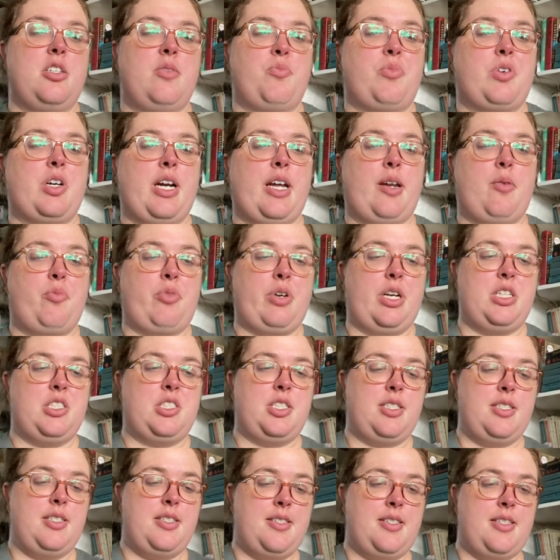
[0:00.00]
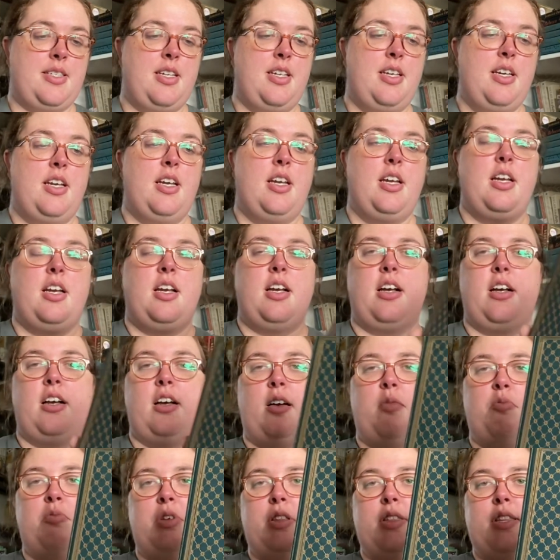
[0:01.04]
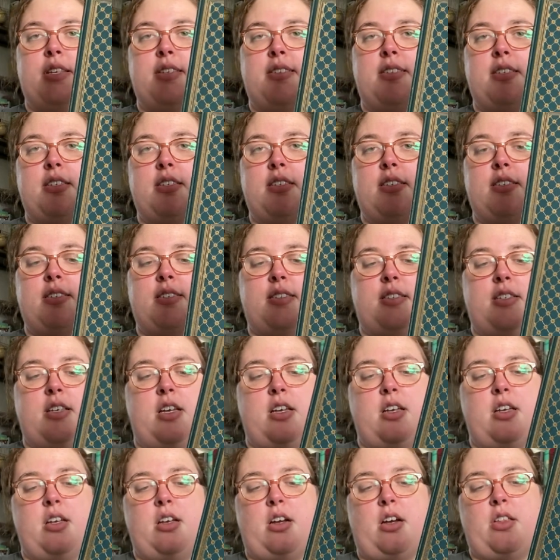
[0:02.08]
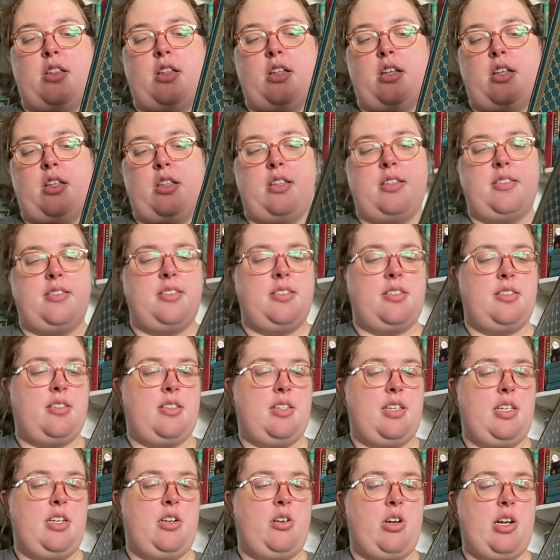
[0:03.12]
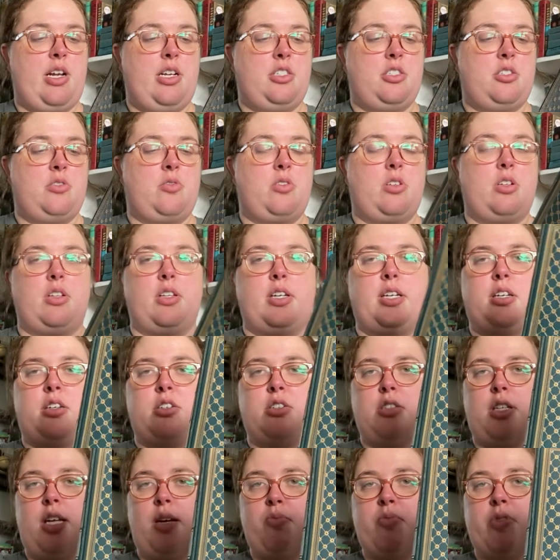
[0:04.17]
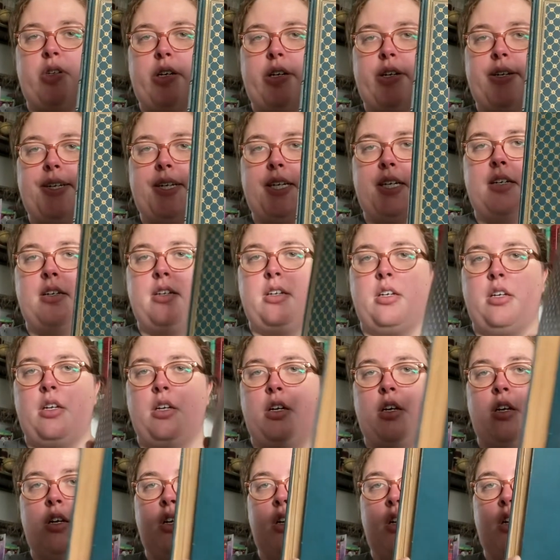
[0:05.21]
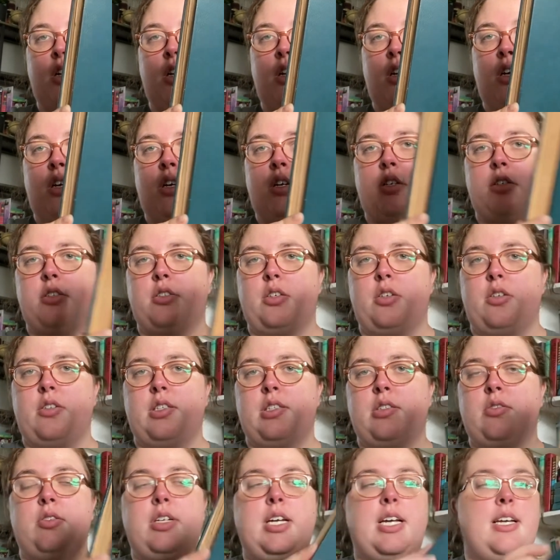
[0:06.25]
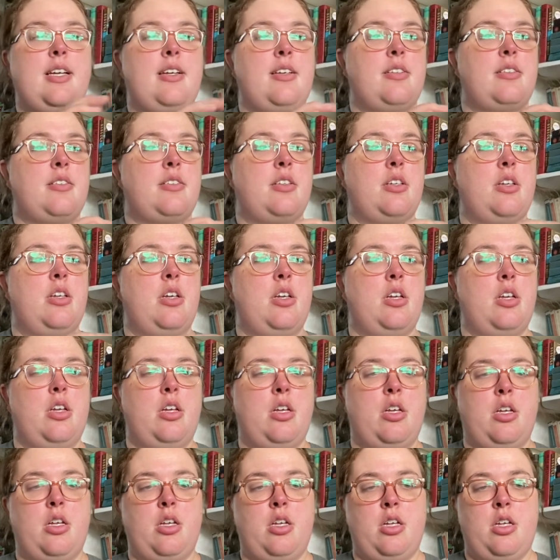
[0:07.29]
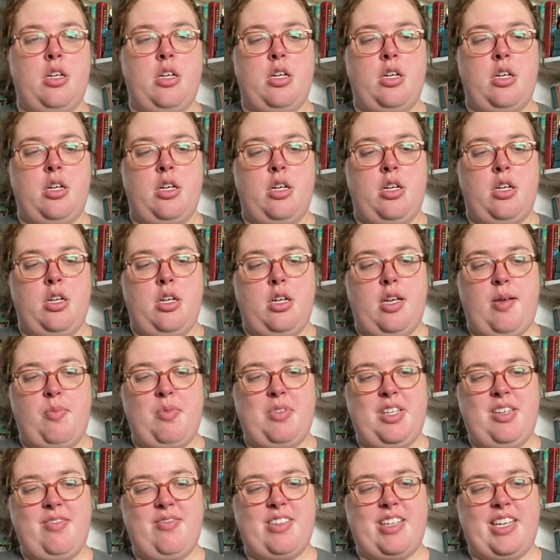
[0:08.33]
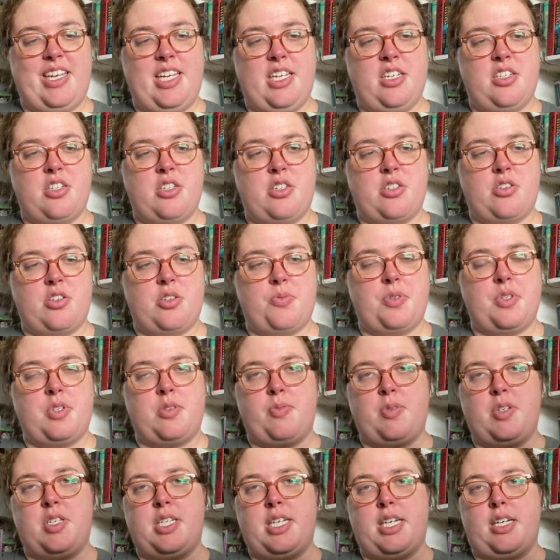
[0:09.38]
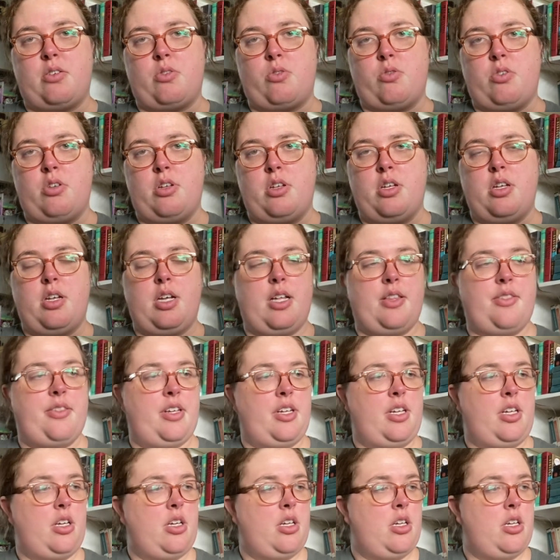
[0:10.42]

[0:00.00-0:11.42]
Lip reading: Pride and Prejudice. This is International Collectors Library. So this one has, I believe the edges are supposed to be deckled, I think.